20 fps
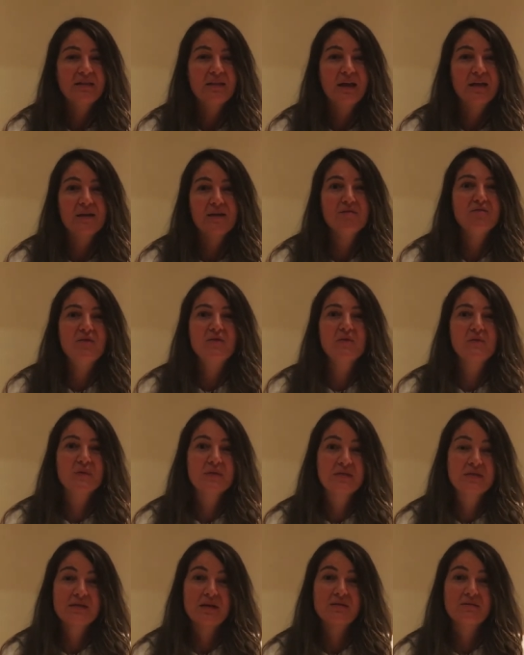and they
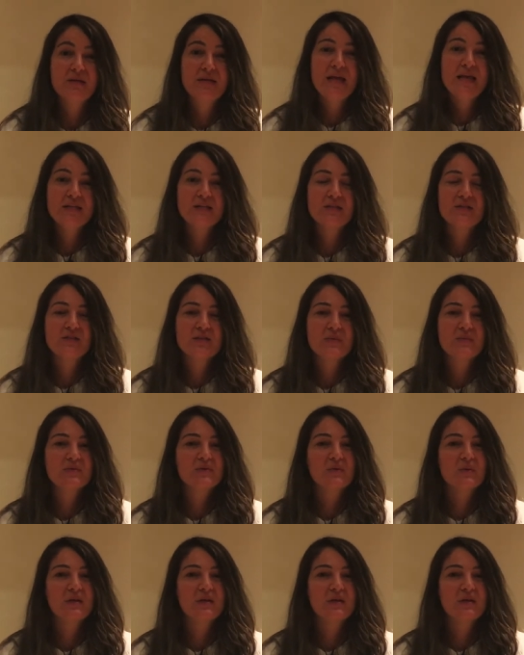influenced their relationship.